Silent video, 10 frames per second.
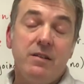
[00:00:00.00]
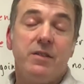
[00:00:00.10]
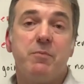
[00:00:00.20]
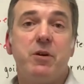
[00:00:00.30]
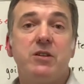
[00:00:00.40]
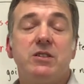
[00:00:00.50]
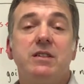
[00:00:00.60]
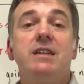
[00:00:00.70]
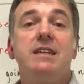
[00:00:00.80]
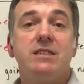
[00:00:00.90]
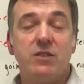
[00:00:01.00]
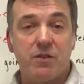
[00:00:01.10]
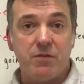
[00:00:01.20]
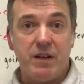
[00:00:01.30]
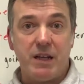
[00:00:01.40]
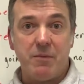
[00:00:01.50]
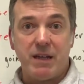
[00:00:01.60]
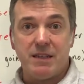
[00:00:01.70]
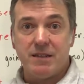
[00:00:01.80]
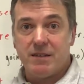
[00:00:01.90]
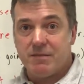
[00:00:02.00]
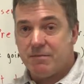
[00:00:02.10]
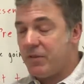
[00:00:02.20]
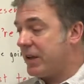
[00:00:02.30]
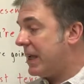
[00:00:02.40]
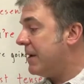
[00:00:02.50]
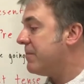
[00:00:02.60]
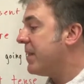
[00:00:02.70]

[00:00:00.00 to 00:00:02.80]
the person is not feeling better, okay?